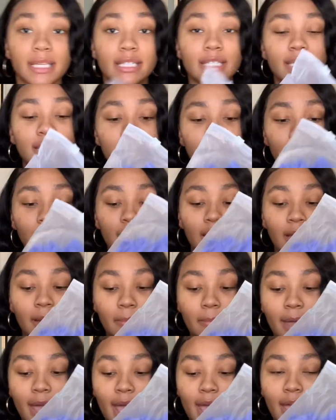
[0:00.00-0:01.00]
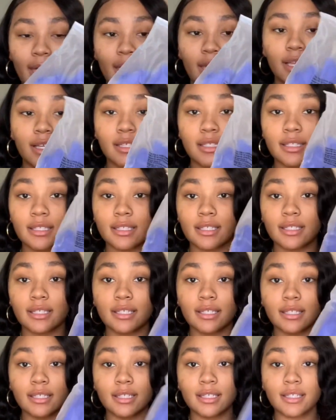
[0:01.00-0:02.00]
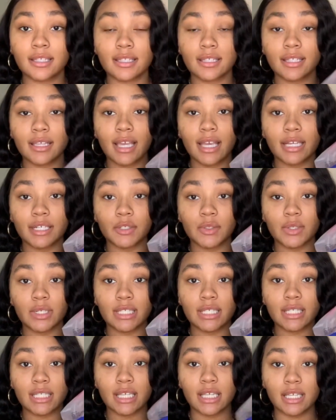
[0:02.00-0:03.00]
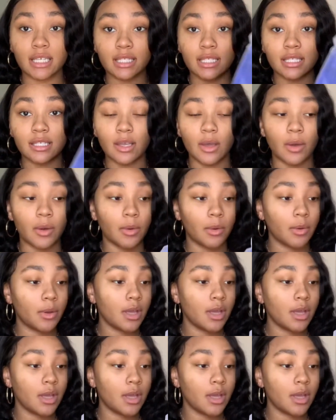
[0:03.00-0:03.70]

Ziploc bags, as you can see, so.